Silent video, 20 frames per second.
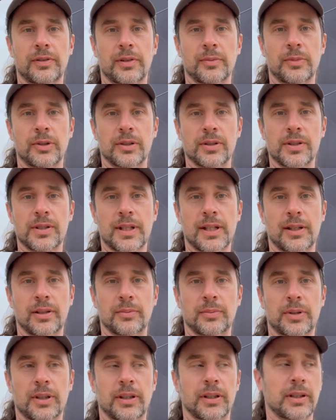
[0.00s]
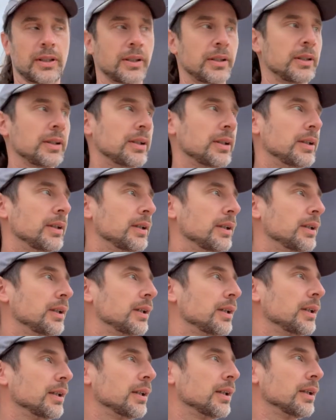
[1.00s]
the Morristown Park,
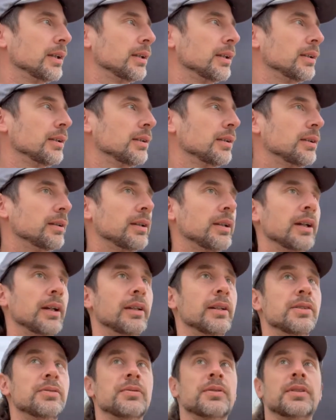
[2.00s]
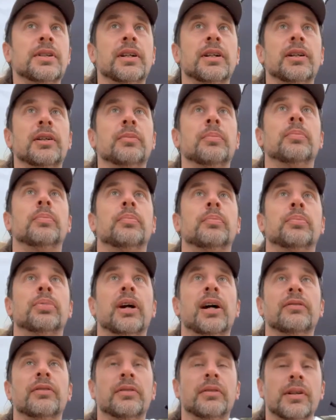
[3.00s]
and this was a
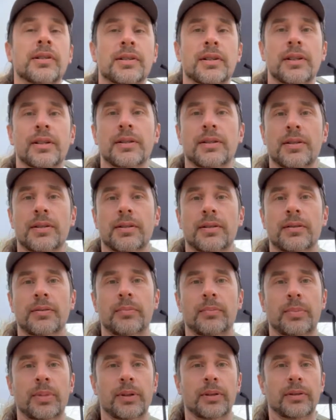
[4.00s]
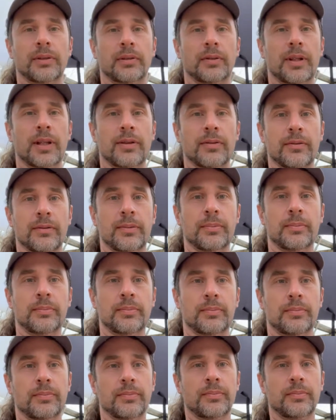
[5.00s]
private residence built around
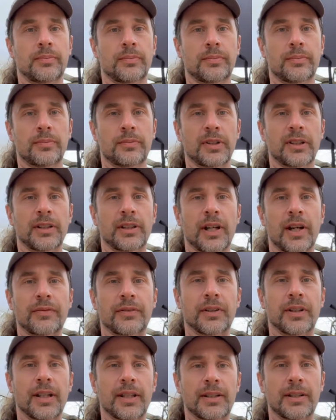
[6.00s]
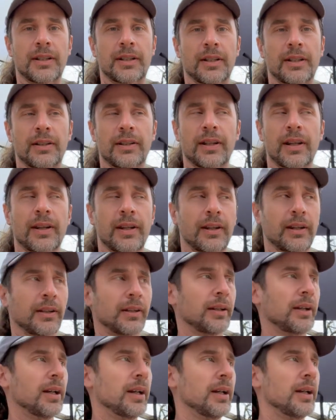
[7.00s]
a little after 1900, I think,
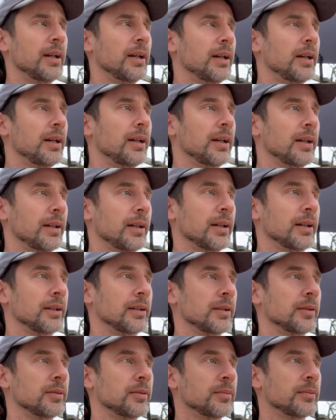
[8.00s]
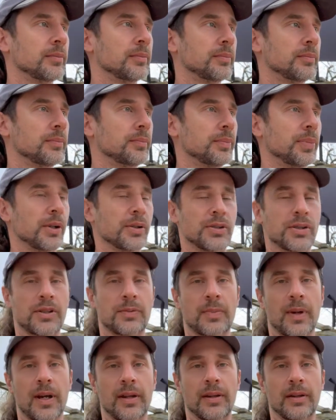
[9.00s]
and then purchased
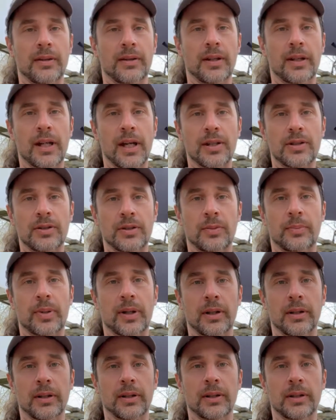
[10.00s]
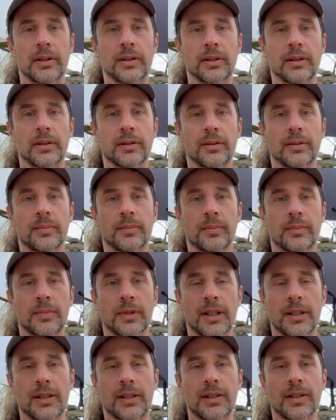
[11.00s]
by the National Park in
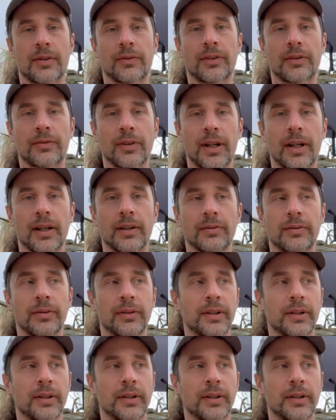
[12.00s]
1975.